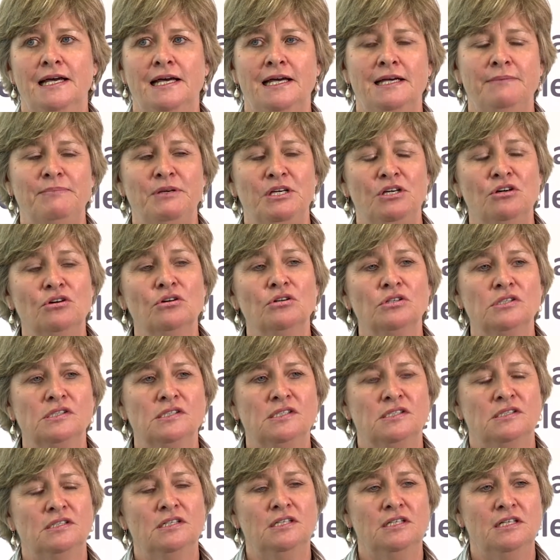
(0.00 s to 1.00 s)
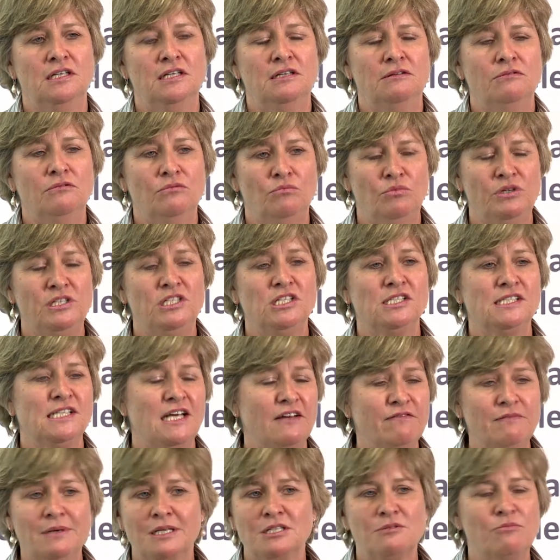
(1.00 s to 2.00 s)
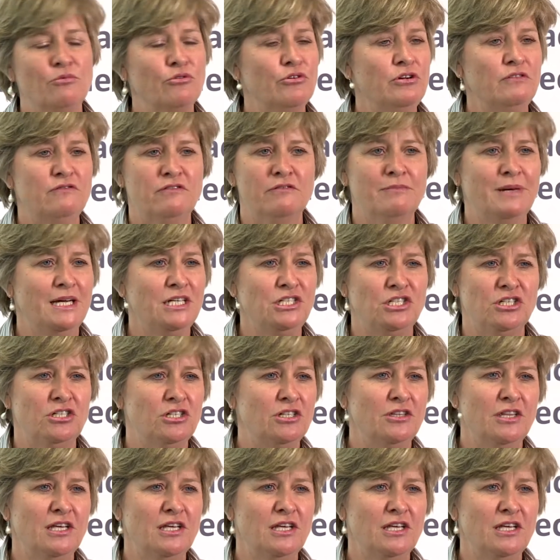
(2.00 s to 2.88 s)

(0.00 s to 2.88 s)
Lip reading: because we just have much more information, and